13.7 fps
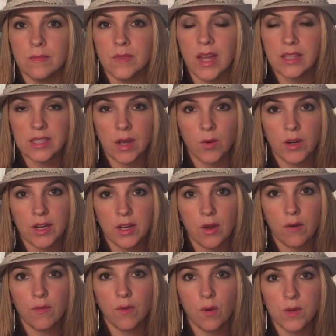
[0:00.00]
that's how we're going to
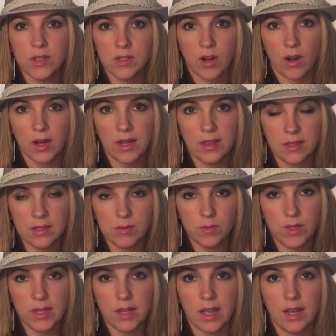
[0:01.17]
go forward starting this
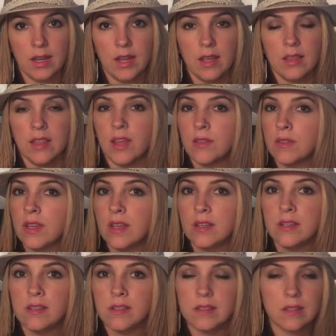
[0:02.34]
weekend. The other
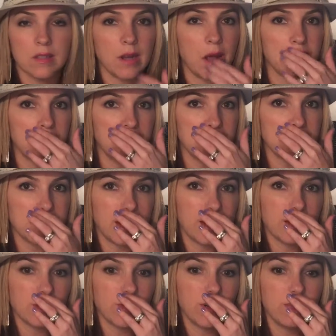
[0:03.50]
things that I
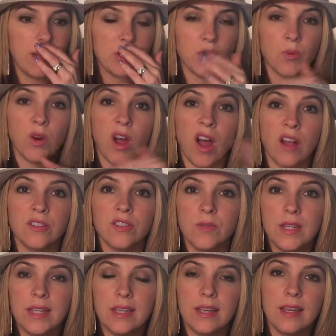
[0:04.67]
just want to make sure we're all
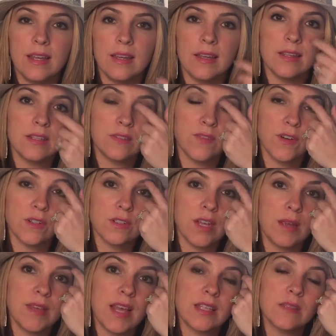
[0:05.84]
doing is
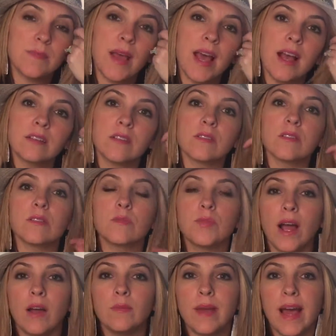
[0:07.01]
first-time guest bags, those little
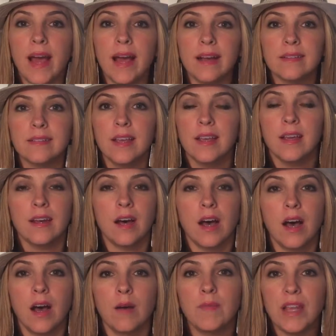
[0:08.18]
brown bags.
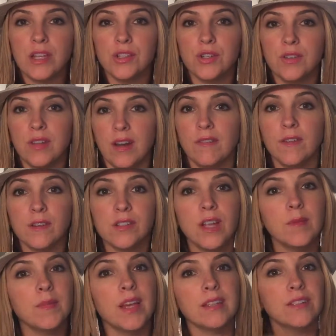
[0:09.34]
Make sure that our
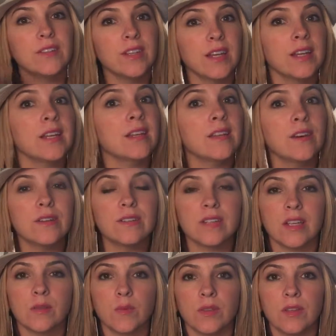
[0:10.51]
first-time guests are getting those.
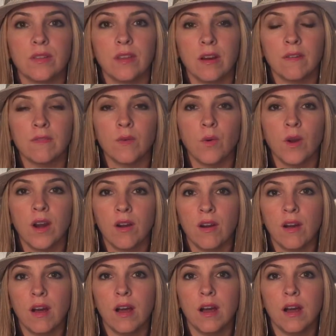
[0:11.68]
That's what they're there for.